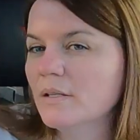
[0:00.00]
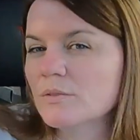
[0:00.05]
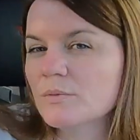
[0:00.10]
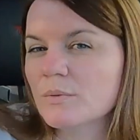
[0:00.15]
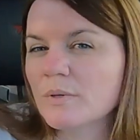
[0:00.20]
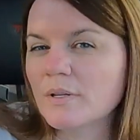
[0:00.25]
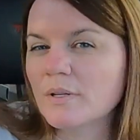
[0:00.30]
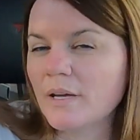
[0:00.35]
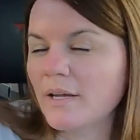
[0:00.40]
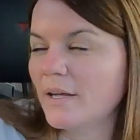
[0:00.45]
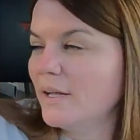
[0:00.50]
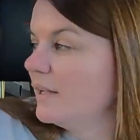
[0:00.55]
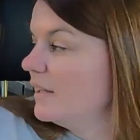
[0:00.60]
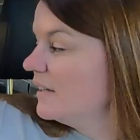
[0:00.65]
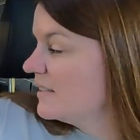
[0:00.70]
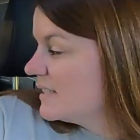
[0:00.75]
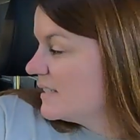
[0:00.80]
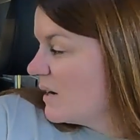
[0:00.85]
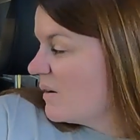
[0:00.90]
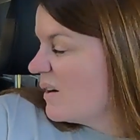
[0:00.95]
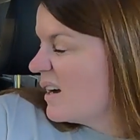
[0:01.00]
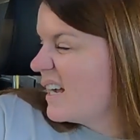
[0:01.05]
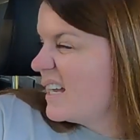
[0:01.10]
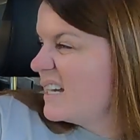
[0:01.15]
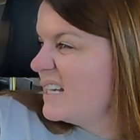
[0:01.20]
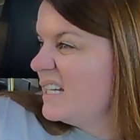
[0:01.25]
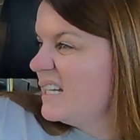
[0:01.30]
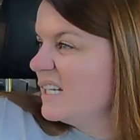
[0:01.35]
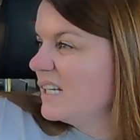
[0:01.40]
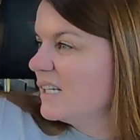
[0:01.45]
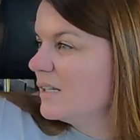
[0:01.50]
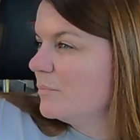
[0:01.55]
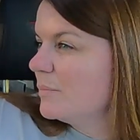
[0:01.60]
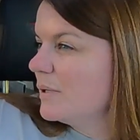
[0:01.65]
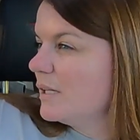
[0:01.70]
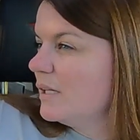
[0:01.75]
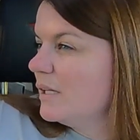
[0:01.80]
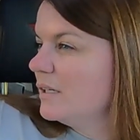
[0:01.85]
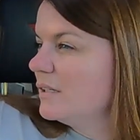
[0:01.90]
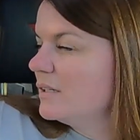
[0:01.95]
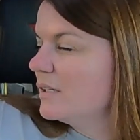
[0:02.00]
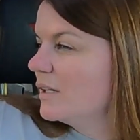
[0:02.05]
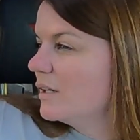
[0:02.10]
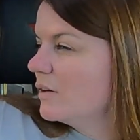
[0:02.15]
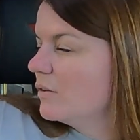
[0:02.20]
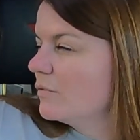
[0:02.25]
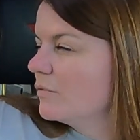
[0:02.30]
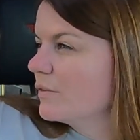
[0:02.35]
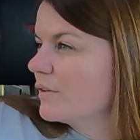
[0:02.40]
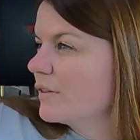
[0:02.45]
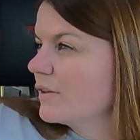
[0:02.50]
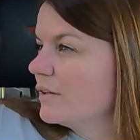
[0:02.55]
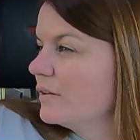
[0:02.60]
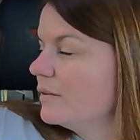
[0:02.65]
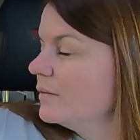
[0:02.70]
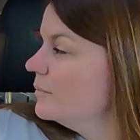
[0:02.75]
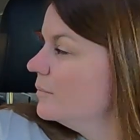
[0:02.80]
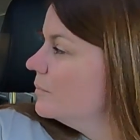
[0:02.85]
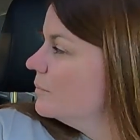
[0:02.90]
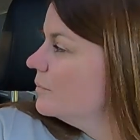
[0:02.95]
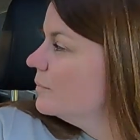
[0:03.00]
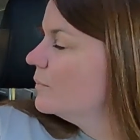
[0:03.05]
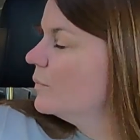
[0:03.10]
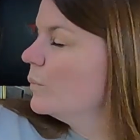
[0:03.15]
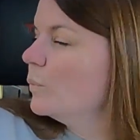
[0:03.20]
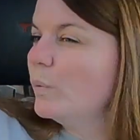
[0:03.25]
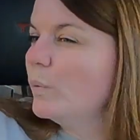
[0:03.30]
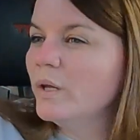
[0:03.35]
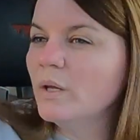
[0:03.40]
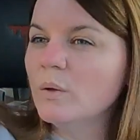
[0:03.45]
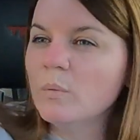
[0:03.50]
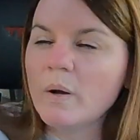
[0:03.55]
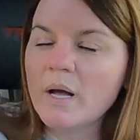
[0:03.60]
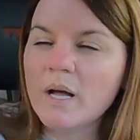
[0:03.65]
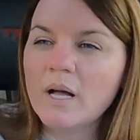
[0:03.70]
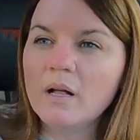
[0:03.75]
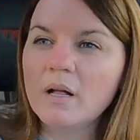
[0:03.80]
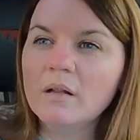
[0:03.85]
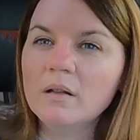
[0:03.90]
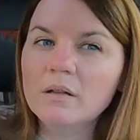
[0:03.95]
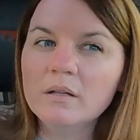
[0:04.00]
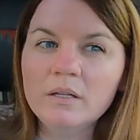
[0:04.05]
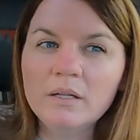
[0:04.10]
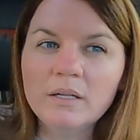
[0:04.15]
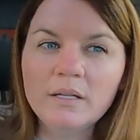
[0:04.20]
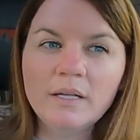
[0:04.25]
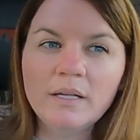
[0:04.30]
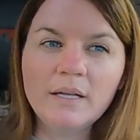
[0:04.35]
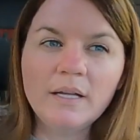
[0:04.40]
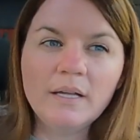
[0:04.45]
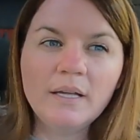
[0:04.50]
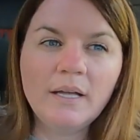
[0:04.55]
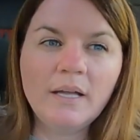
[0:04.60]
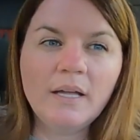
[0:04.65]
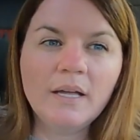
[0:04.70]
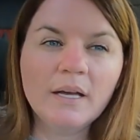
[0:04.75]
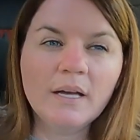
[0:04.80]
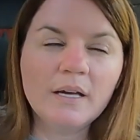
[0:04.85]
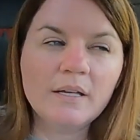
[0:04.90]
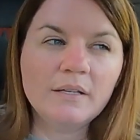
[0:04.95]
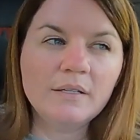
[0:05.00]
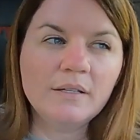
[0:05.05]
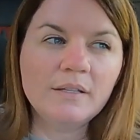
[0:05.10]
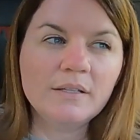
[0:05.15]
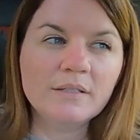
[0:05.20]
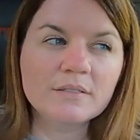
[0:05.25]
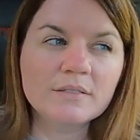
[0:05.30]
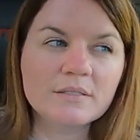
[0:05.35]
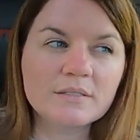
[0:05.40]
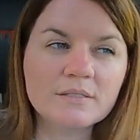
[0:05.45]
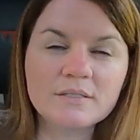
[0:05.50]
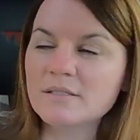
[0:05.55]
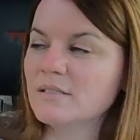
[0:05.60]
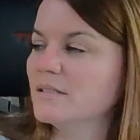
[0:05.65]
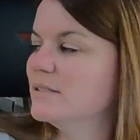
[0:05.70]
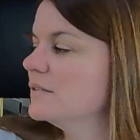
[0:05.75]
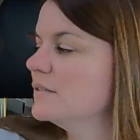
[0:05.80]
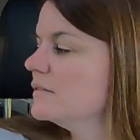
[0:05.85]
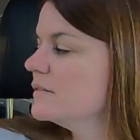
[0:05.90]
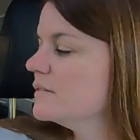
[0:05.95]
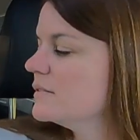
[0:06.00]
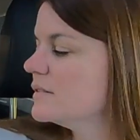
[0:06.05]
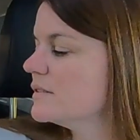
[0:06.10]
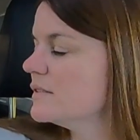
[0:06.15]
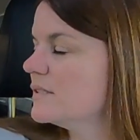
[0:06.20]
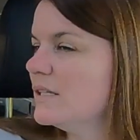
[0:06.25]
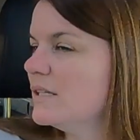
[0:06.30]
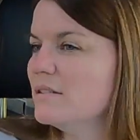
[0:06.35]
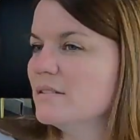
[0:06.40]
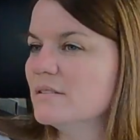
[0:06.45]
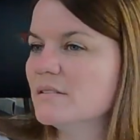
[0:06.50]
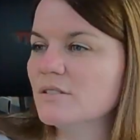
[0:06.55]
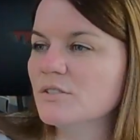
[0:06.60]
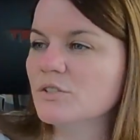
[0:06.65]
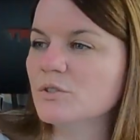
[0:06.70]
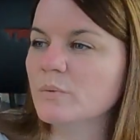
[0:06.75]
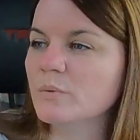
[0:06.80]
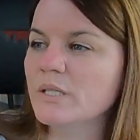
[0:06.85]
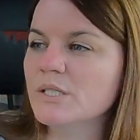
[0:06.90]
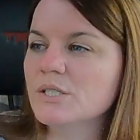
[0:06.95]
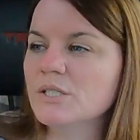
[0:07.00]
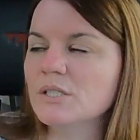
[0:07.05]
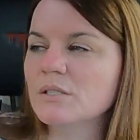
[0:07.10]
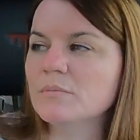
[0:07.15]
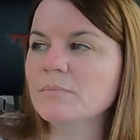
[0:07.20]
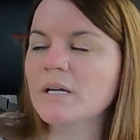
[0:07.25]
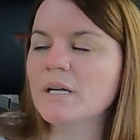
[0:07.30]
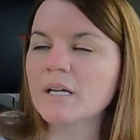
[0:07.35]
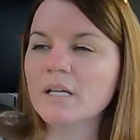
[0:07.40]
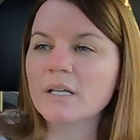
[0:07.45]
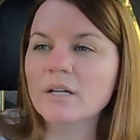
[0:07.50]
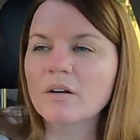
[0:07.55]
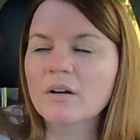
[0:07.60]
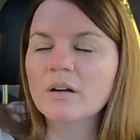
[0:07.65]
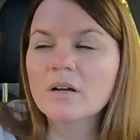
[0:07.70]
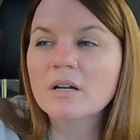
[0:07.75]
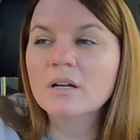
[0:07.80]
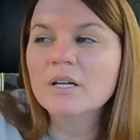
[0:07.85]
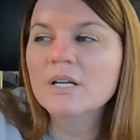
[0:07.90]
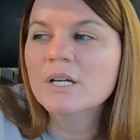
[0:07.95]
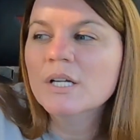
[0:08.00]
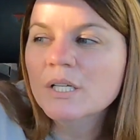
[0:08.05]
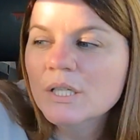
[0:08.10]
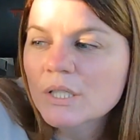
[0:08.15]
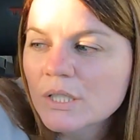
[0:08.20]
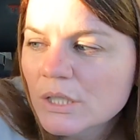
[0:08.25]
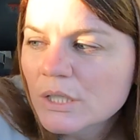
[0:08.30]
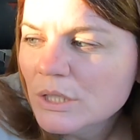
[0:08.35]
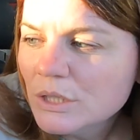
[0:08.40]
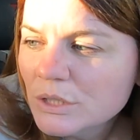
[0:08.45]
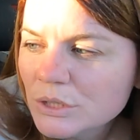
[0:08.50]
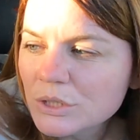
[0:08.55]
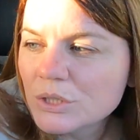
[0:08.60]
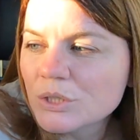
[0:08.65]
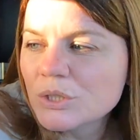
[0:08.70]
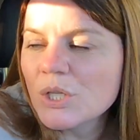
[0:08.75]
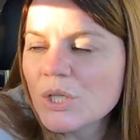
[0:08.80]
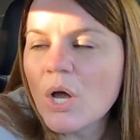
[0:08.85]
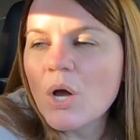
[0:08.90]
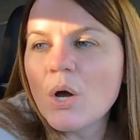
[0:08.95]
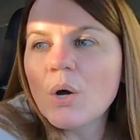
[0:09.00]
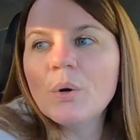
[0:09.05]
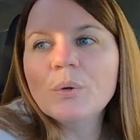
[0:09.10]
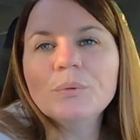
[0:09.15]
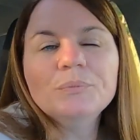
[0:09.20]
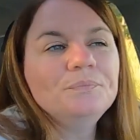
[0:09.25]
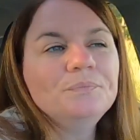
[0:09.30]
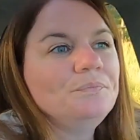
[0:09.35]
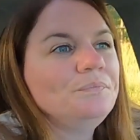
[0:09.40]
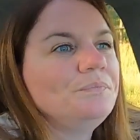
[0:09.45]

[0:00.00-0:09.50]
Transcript: that's how high I needed to be to get over the wheel well and this seat situation back here. So